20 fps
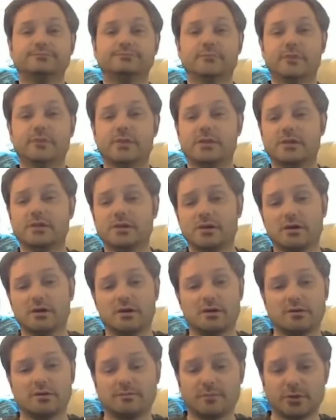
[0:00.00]

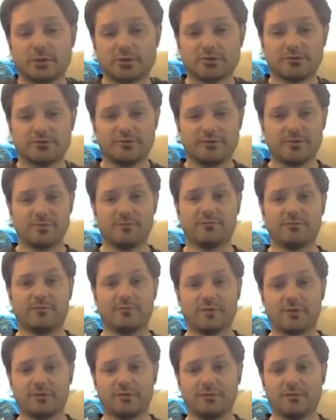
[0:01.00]
the picture of him in
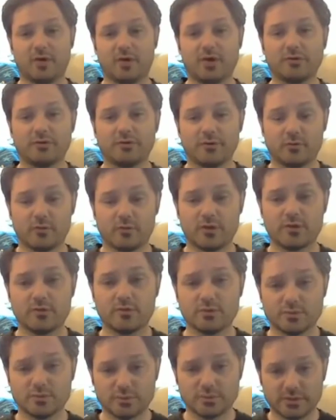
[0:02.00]
front of the vault, the one
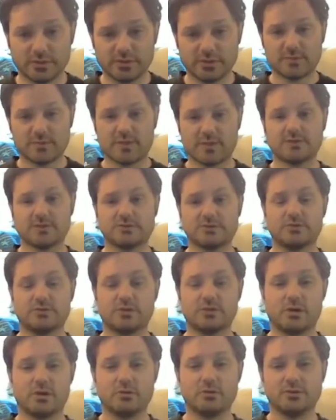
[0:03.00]
that was released by the
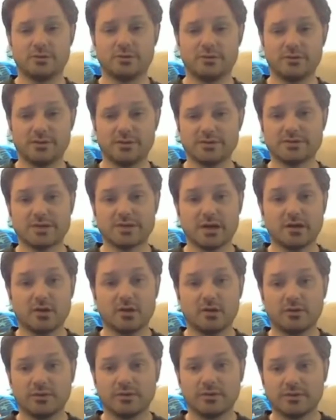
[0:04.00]
studio, and there is
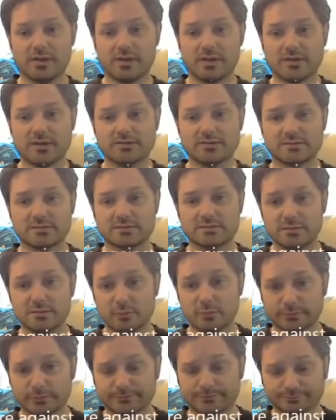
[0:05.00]
yellow in the S
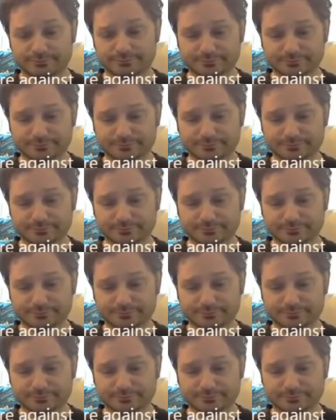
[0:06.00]
symbol.